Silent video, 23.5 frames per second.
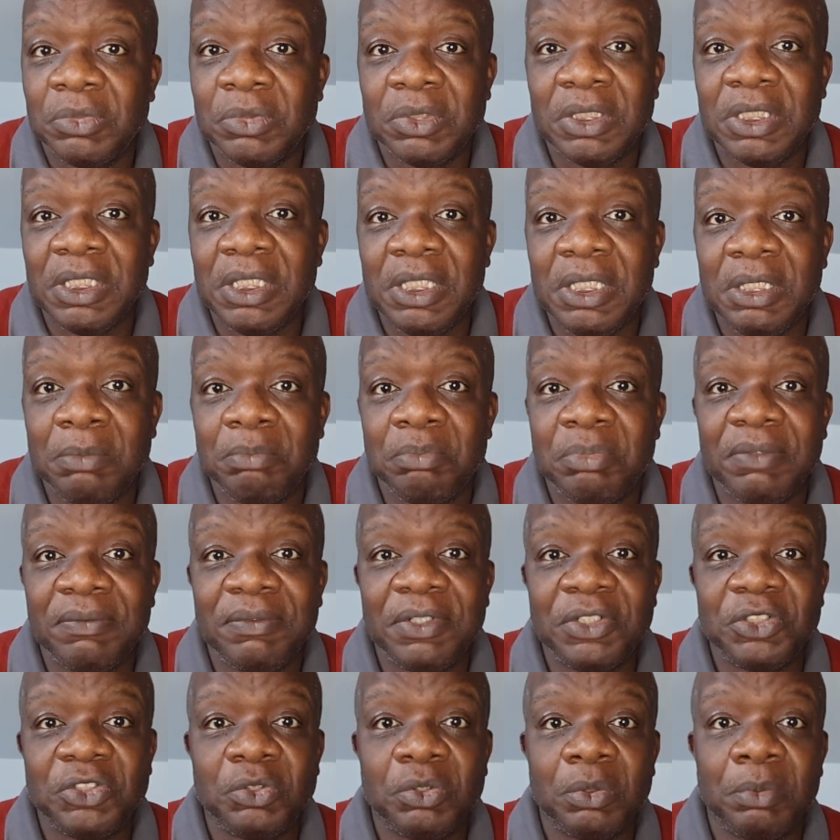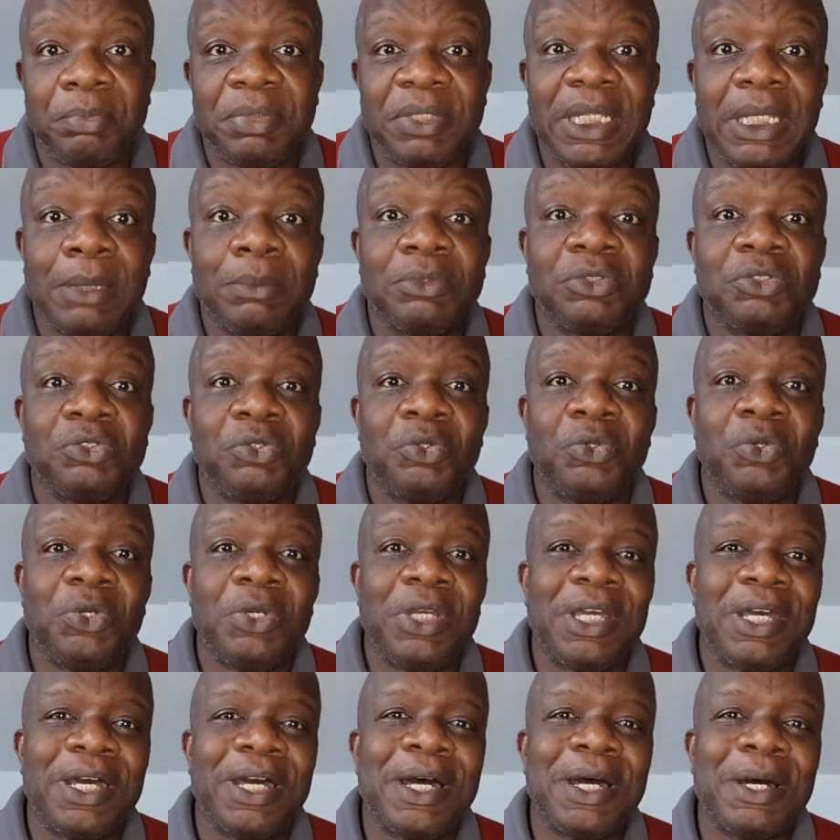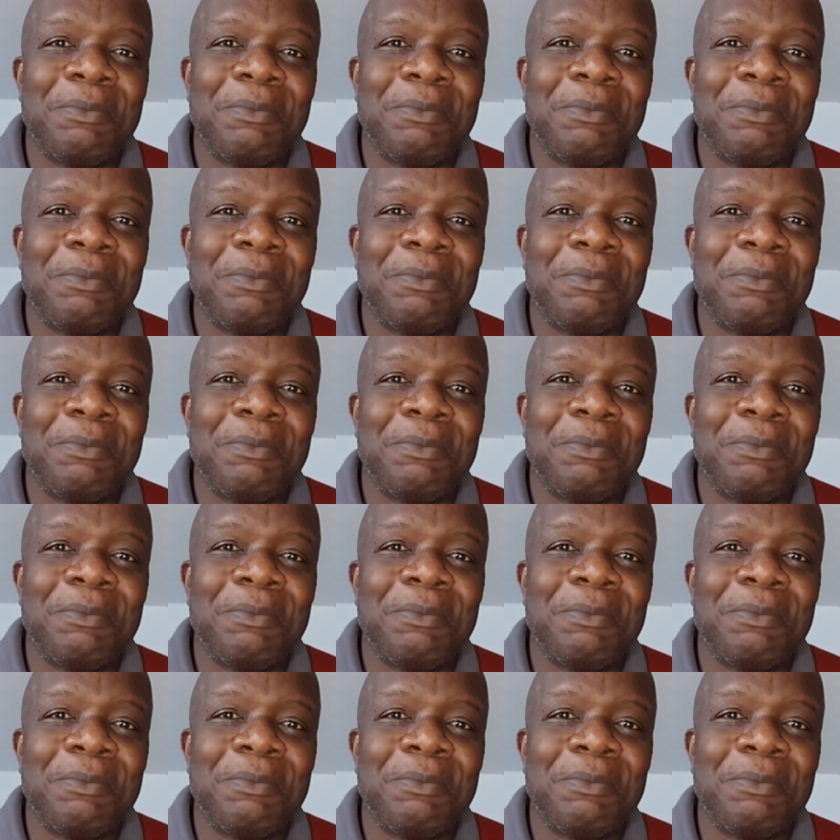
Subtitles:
the privilege to have been able to